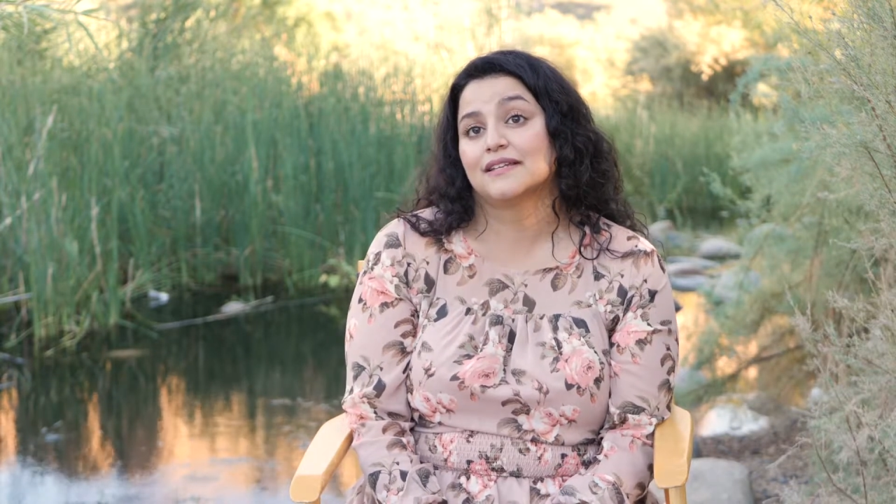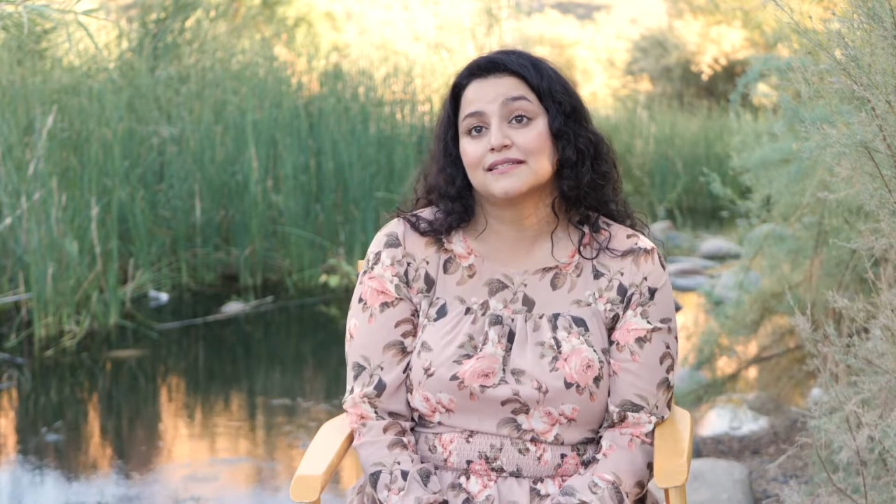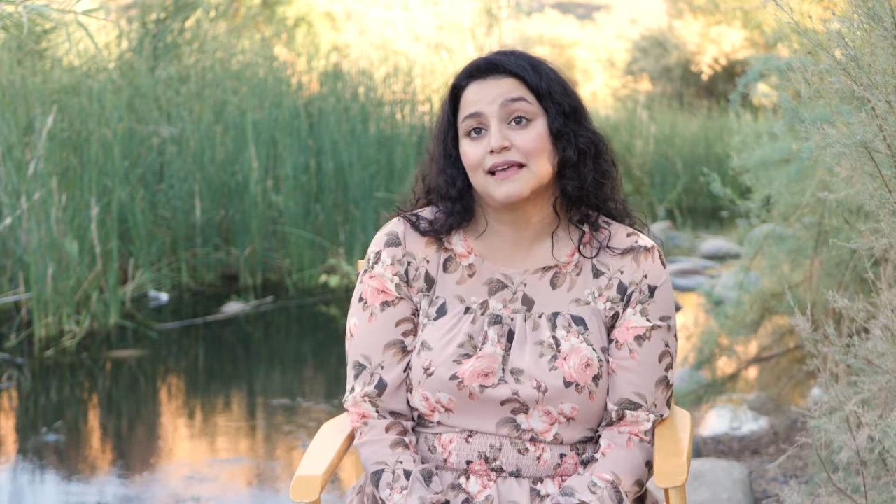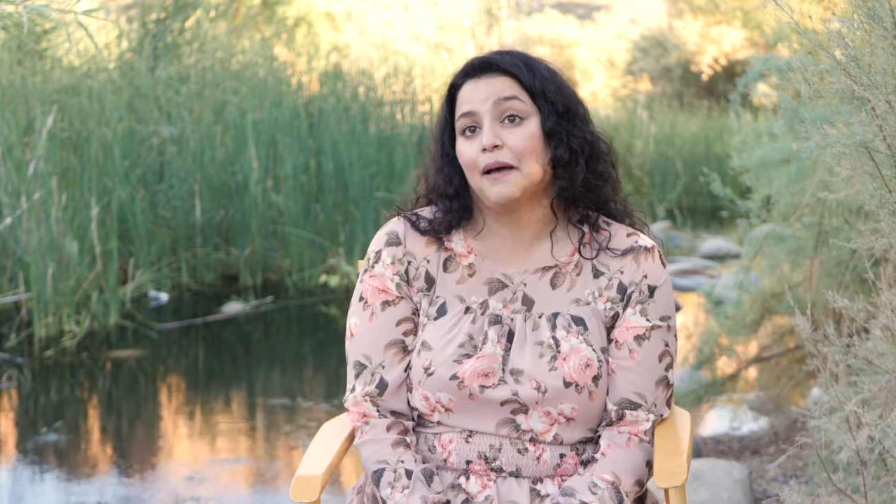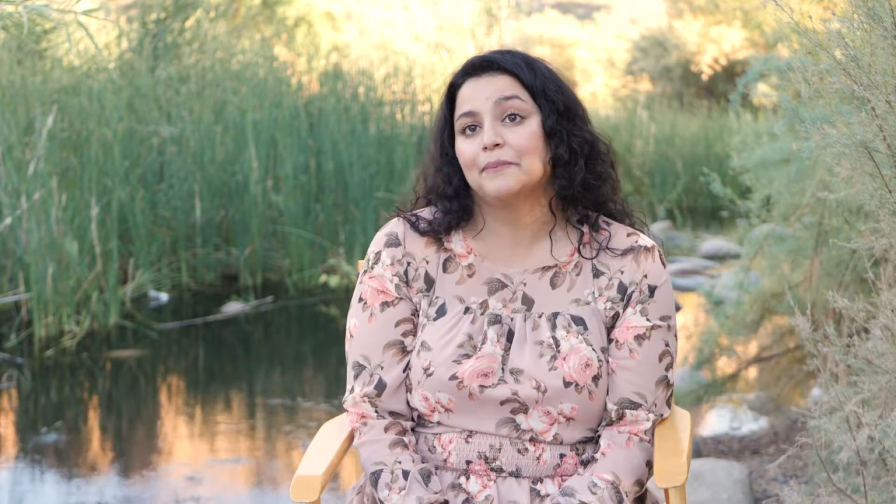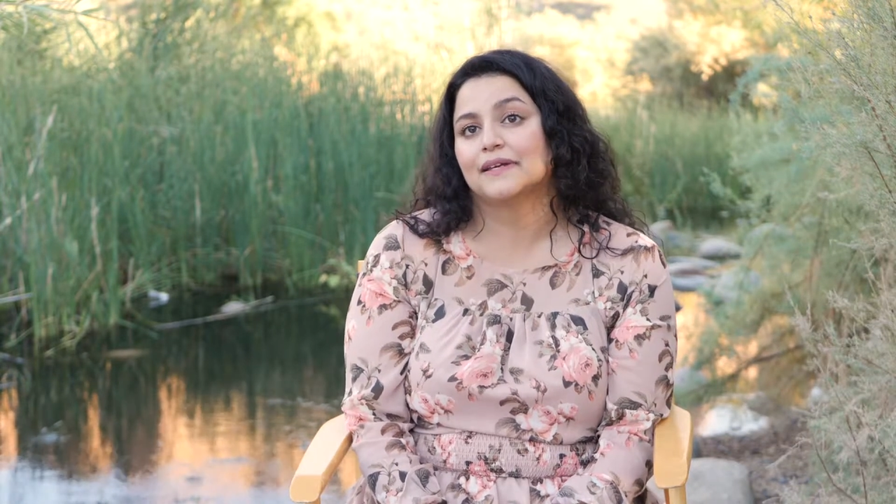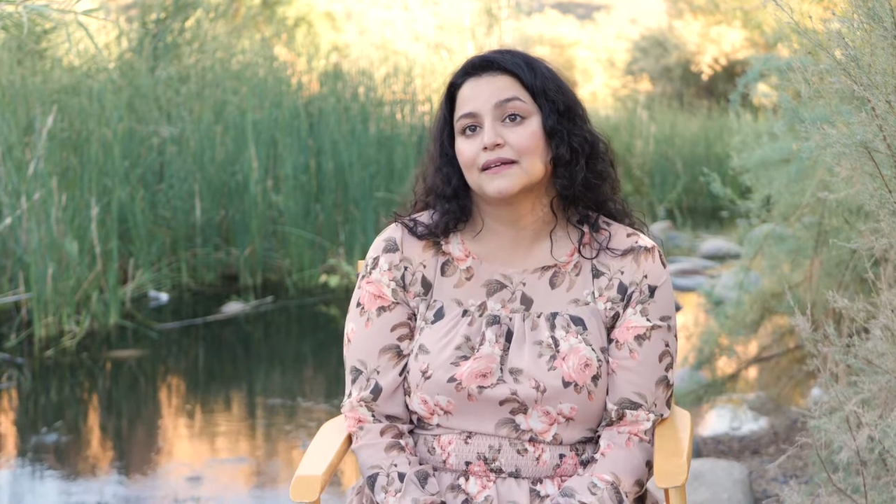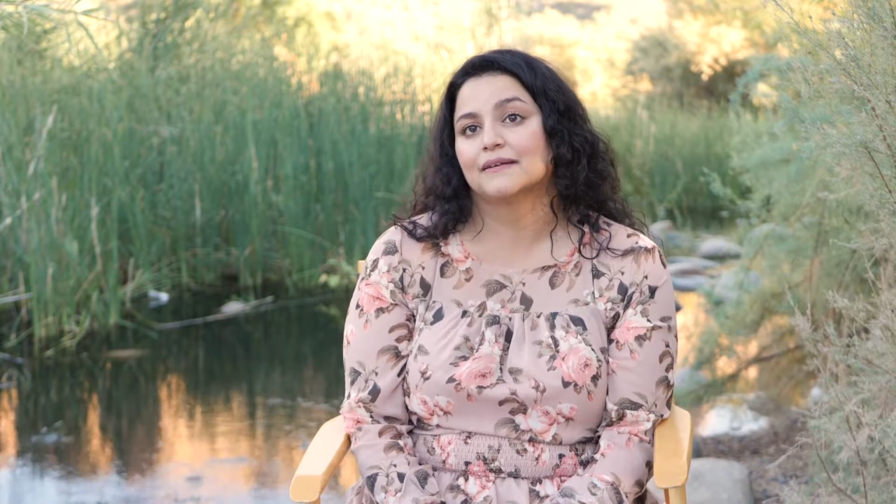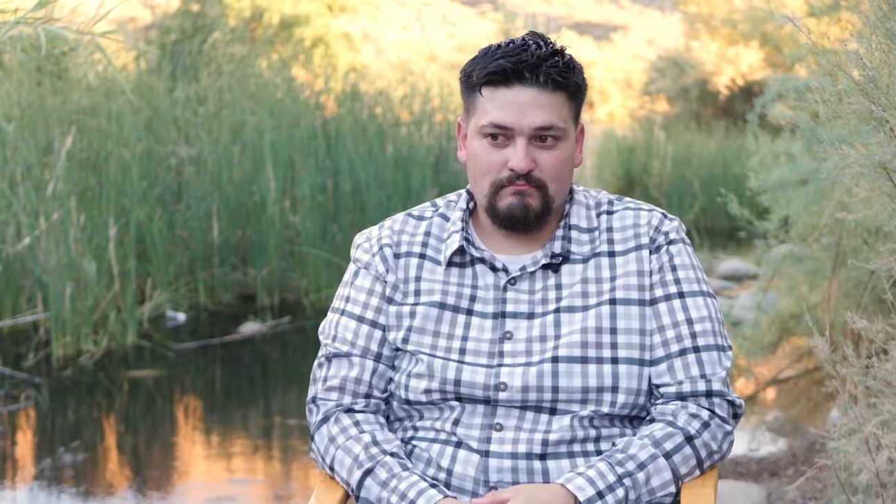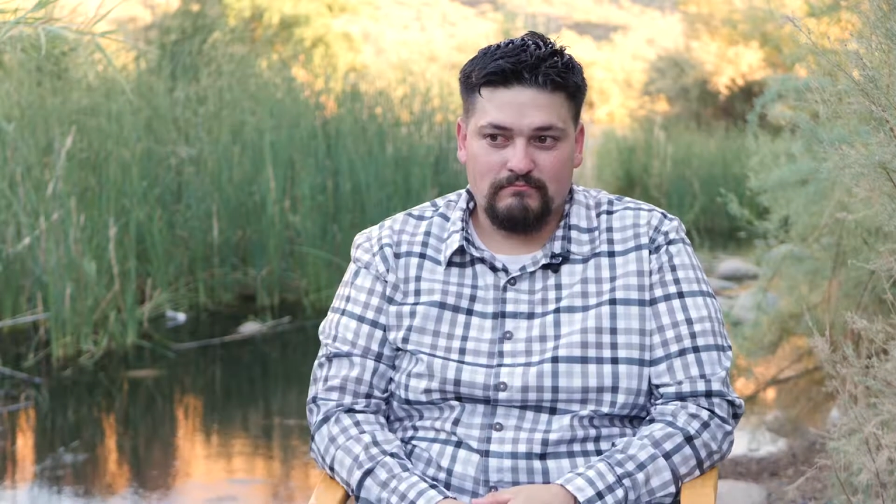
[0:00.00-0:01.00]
that he's happy.